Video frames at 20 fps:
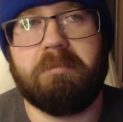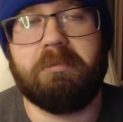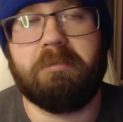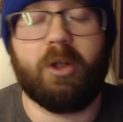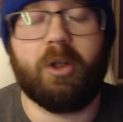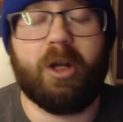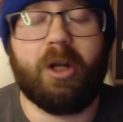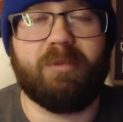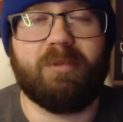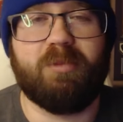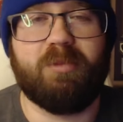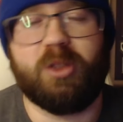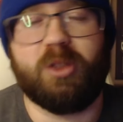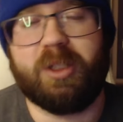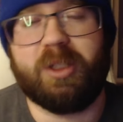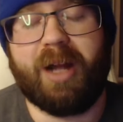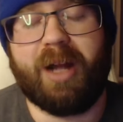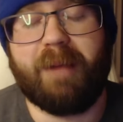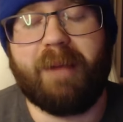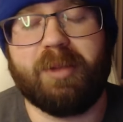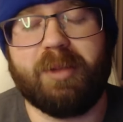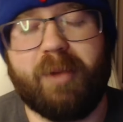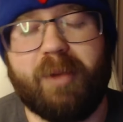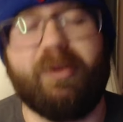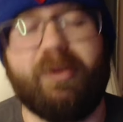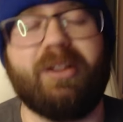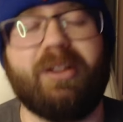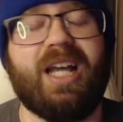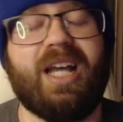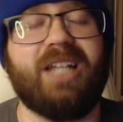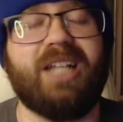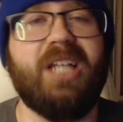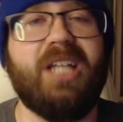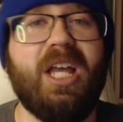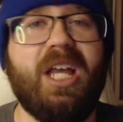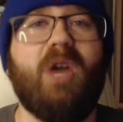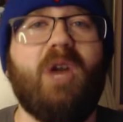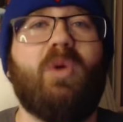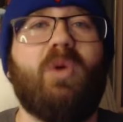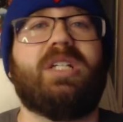Don't know. We'll see what happens. But anyways, guys,
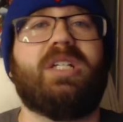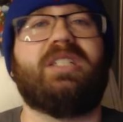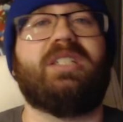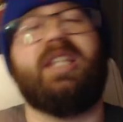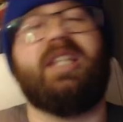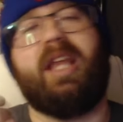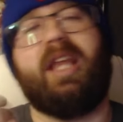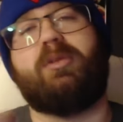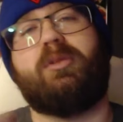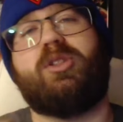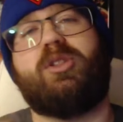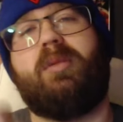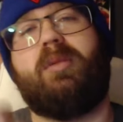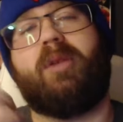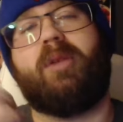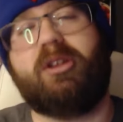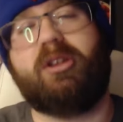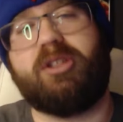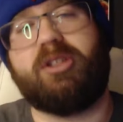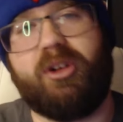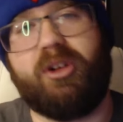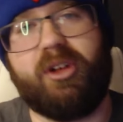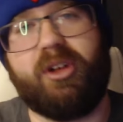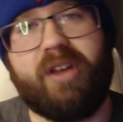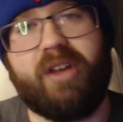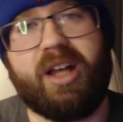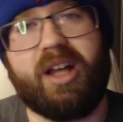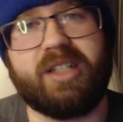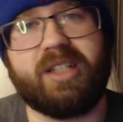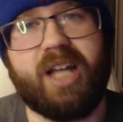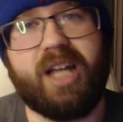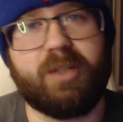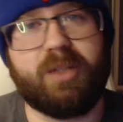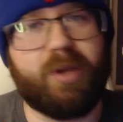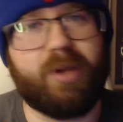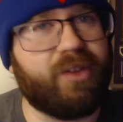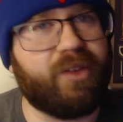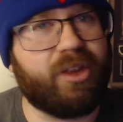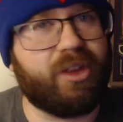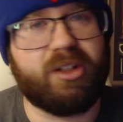what you guys think of the episode? I'm curious to know your thoughts, guys.
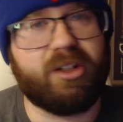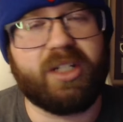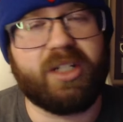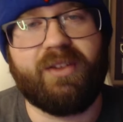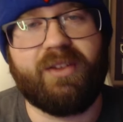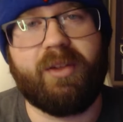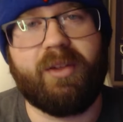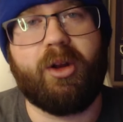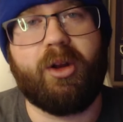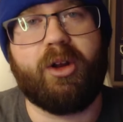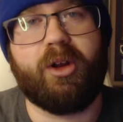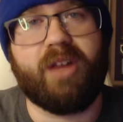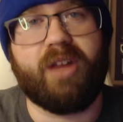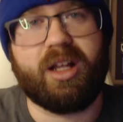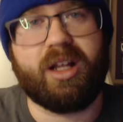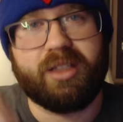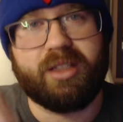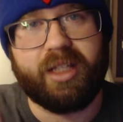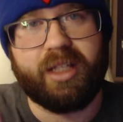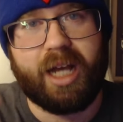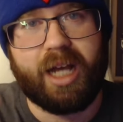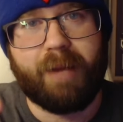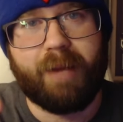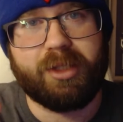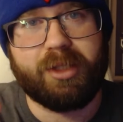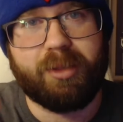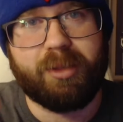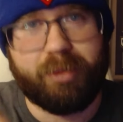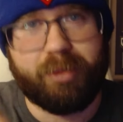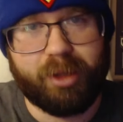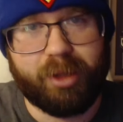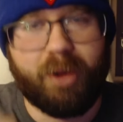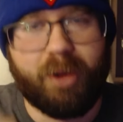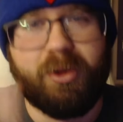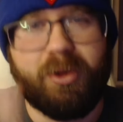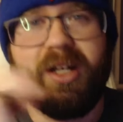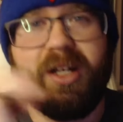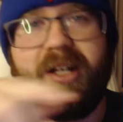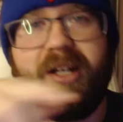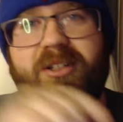Whatever thoughts you have, let me know your thoughts in the comments
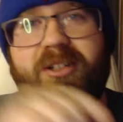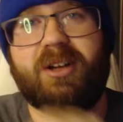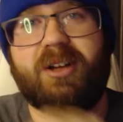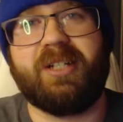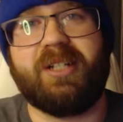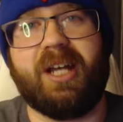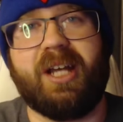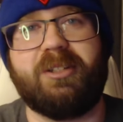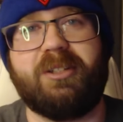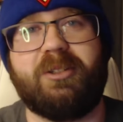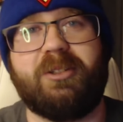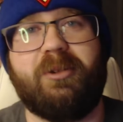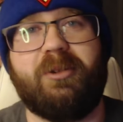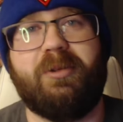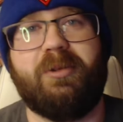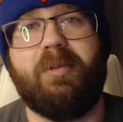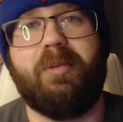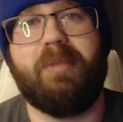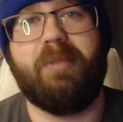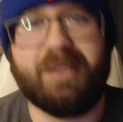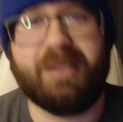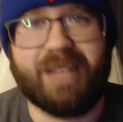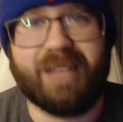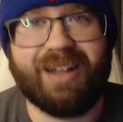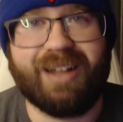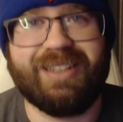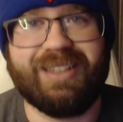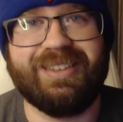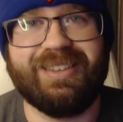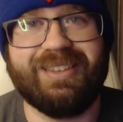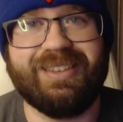below. Talk to you guys soon. Peace out.